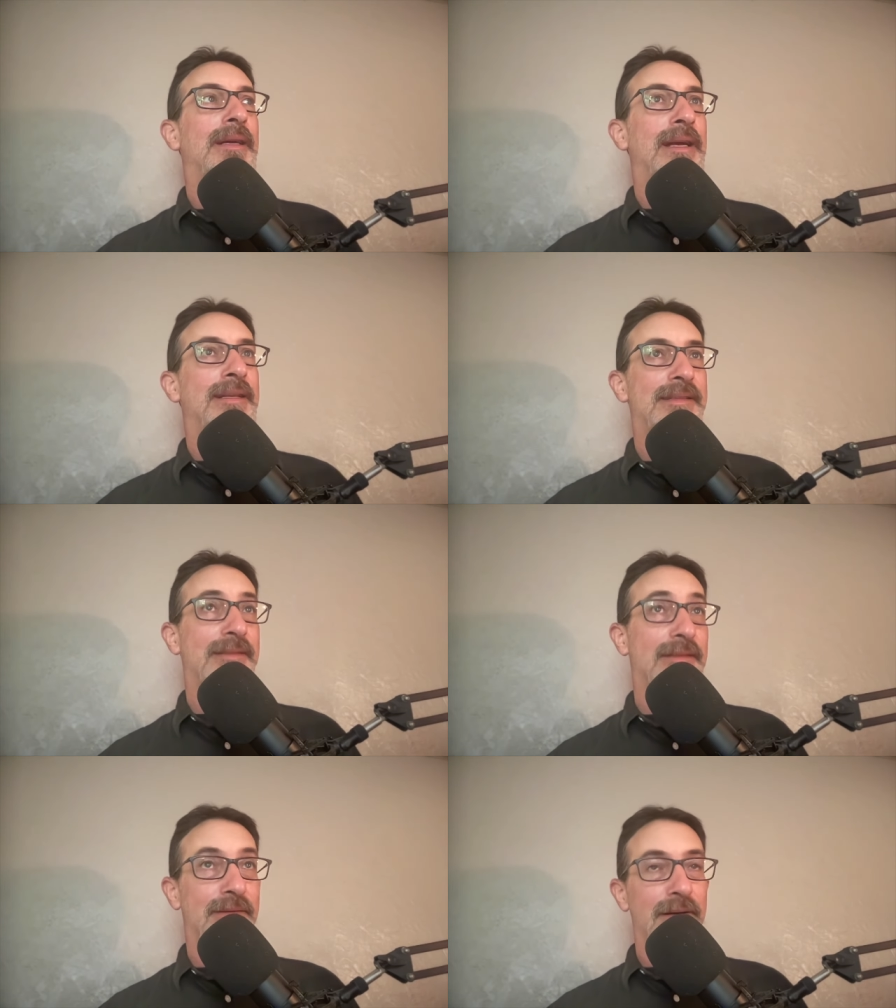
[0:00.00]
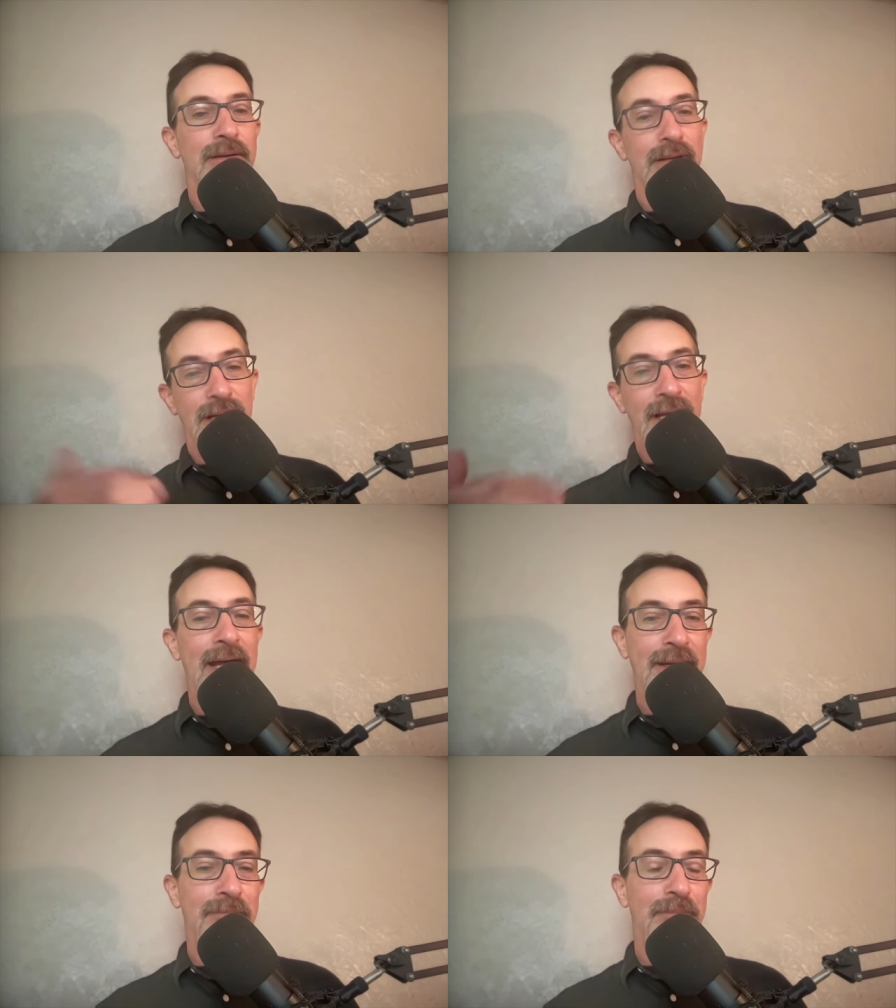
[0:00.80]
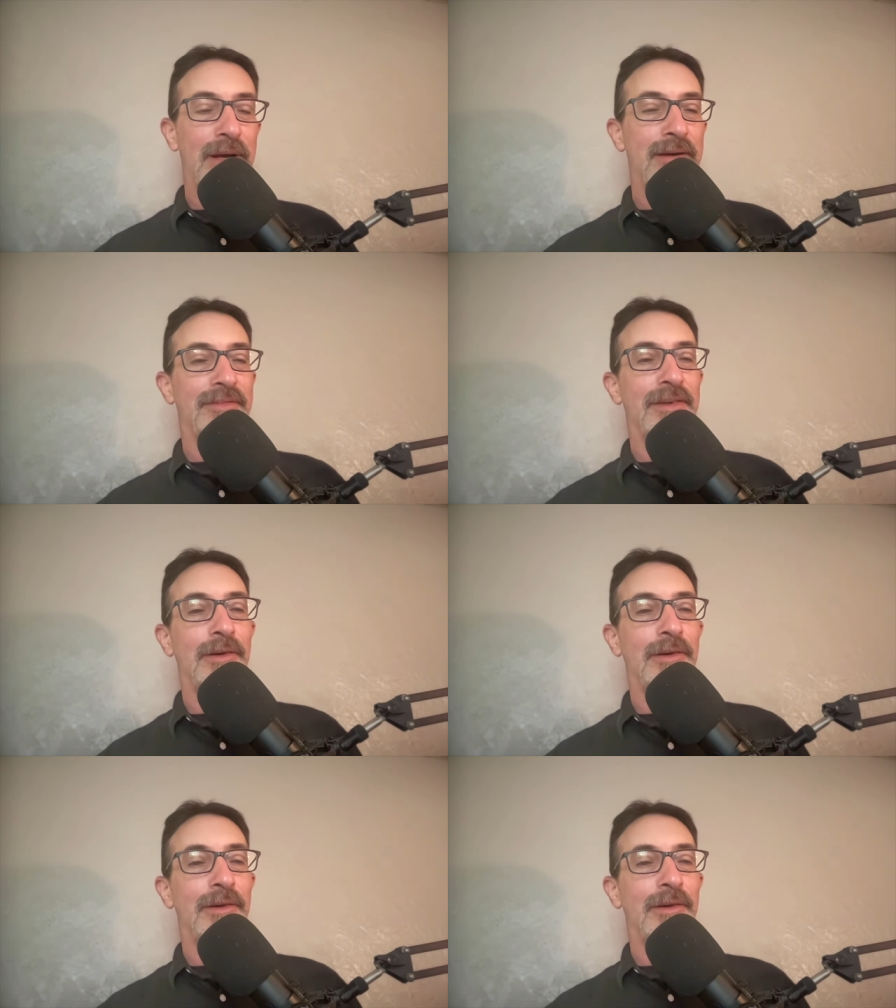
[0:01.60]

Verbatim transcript: it's again part of the